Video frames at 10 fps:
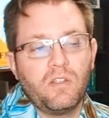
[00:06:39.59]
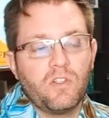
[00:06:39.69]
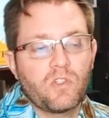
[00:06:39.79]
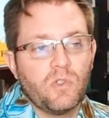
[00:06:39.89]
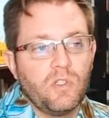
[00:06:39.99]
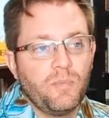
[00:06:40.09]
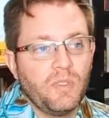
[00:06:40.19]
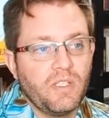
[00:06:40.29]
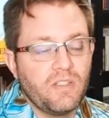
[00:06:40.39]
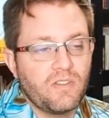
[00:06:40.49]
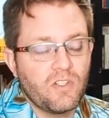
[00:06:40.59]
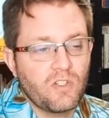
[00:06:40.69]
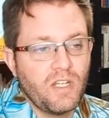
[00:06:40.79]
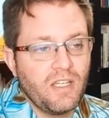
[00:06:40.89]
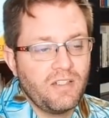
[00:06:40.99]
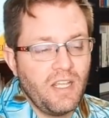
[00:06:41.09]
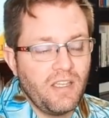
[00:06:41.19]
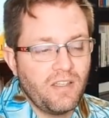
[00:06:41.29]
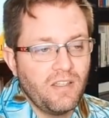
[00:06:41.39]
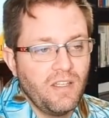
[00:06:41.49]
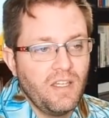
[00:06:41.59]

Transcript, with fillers: control police to try and take